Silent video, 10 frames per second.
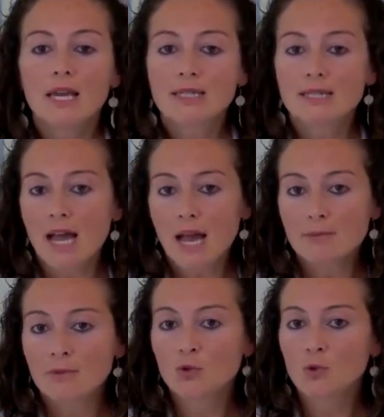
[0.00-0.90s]
is
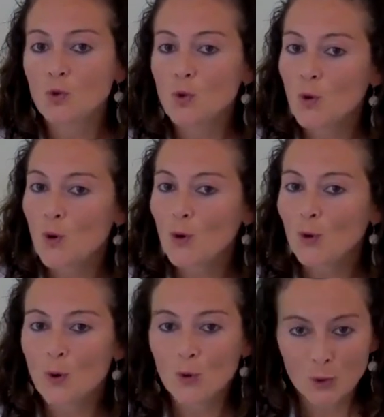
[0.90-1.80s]
time to
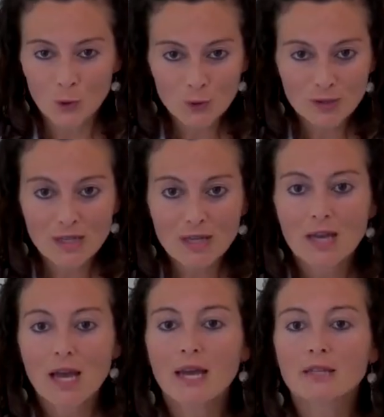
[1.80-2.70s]
conclude
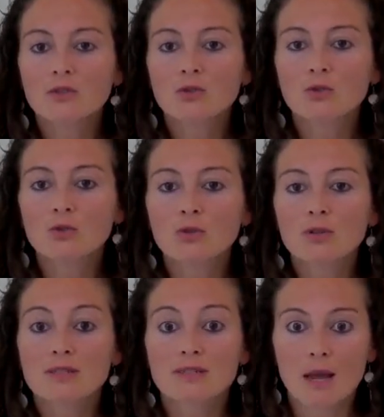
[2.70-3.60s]
and
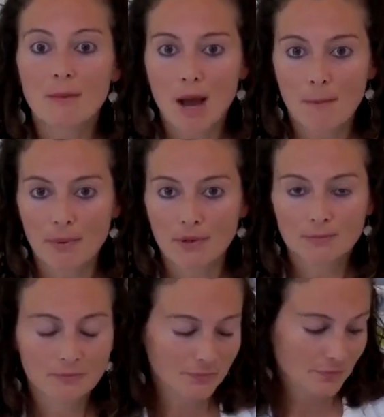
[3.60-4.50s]
to sum up.
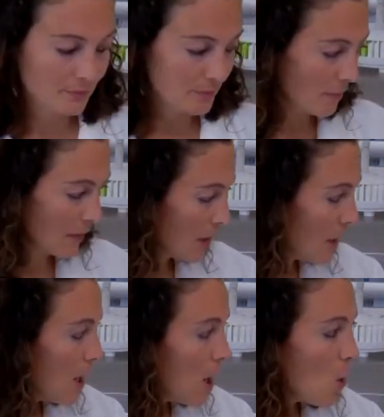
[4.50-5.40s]

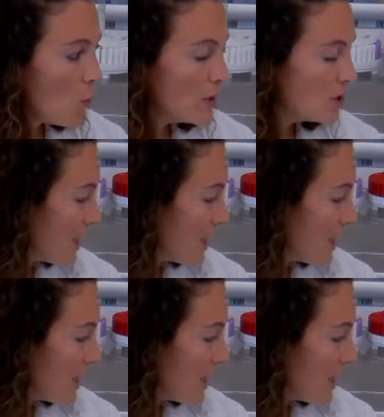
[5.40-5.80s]
We